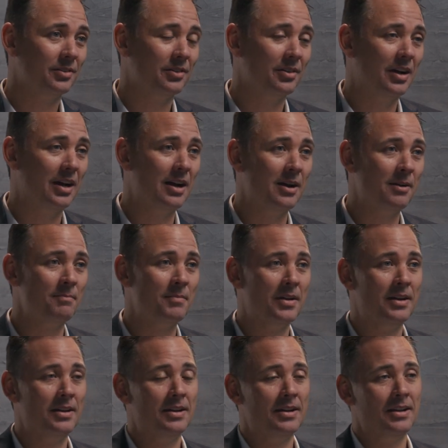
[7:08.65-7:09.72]
Um,
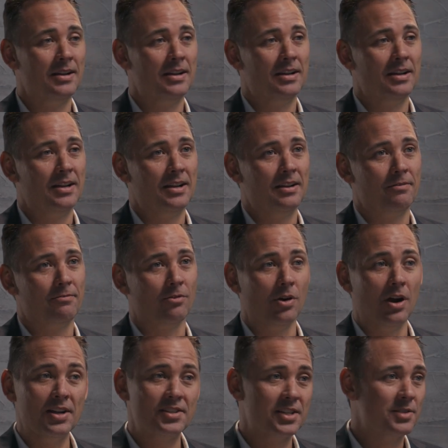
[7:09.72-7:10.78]
For
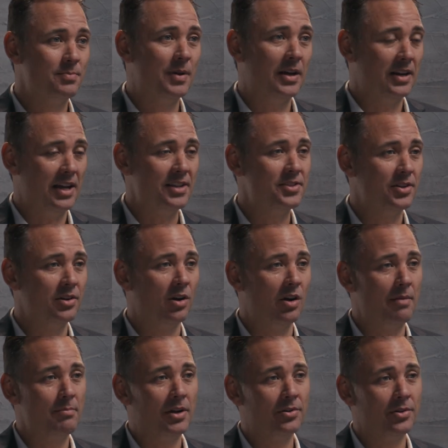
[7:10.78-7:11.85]
us, it's been, as you know,
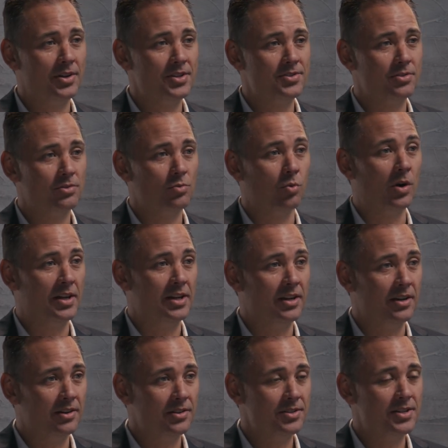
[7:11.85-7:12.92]
I've been doing this 20
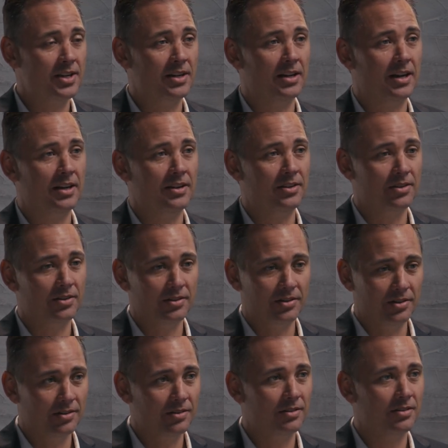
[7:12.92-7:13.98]
years, and
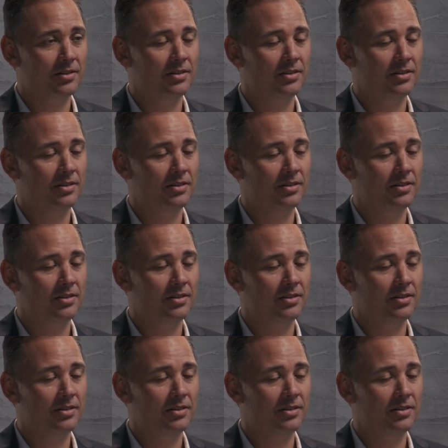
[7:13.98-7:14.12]
you're